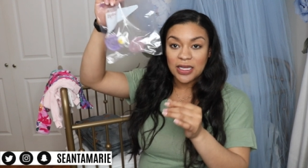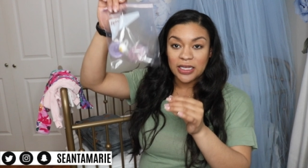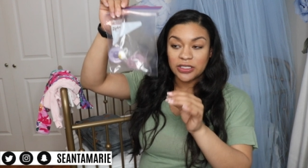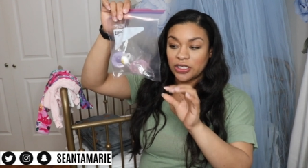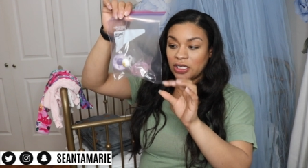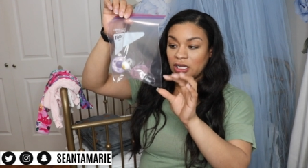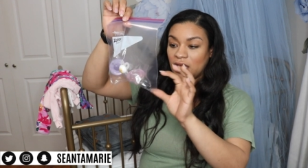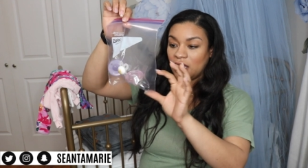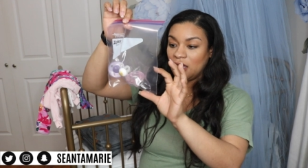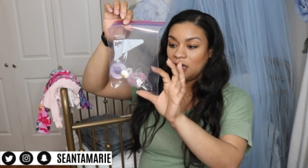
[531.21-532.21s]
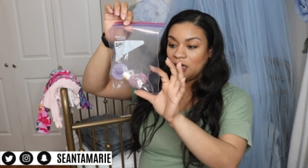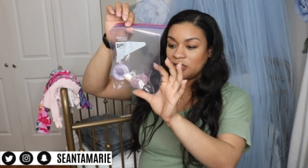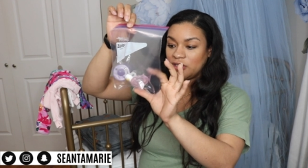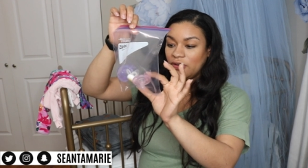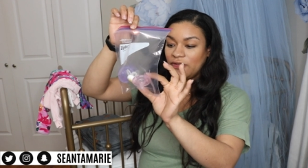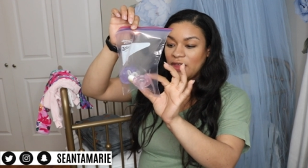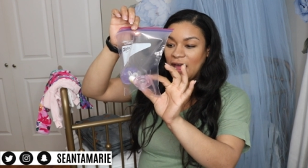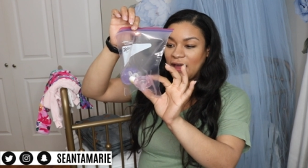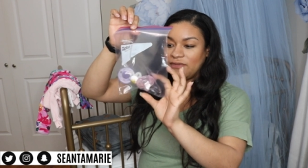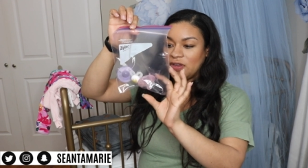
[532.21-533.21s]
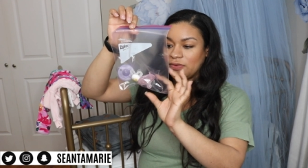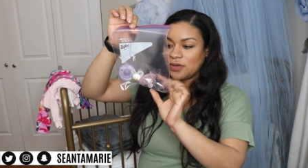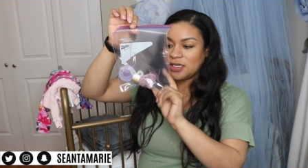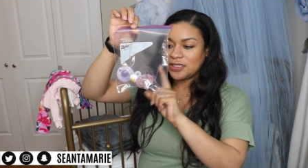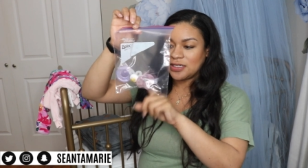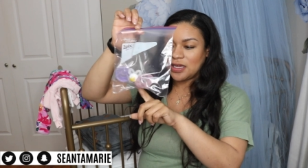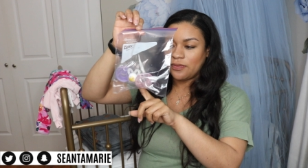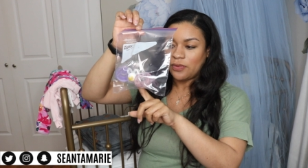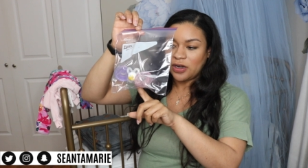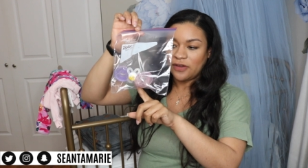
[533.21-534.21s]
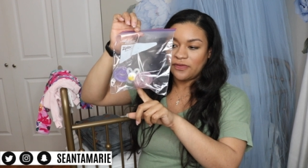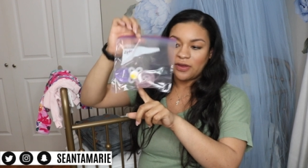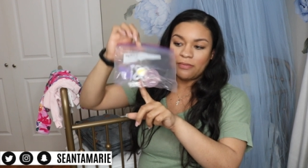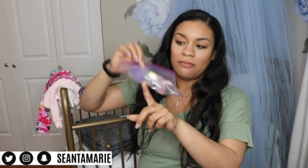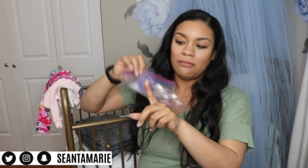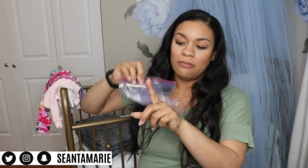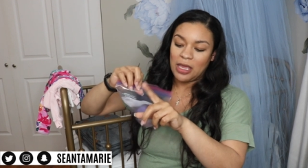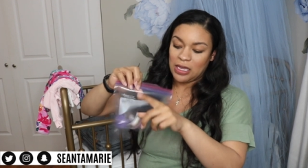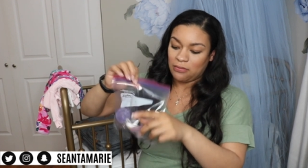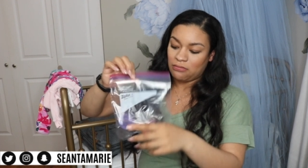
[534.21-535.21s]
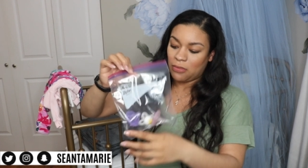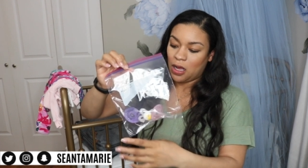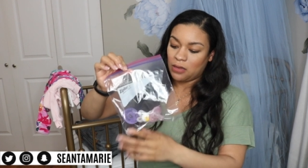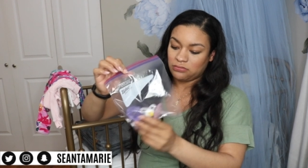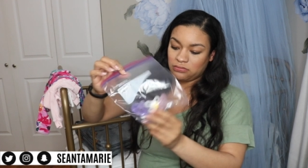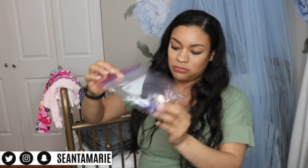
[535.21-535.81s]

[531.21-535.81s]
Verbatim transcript: I took two of the Advent ones and one of the Mam Mom,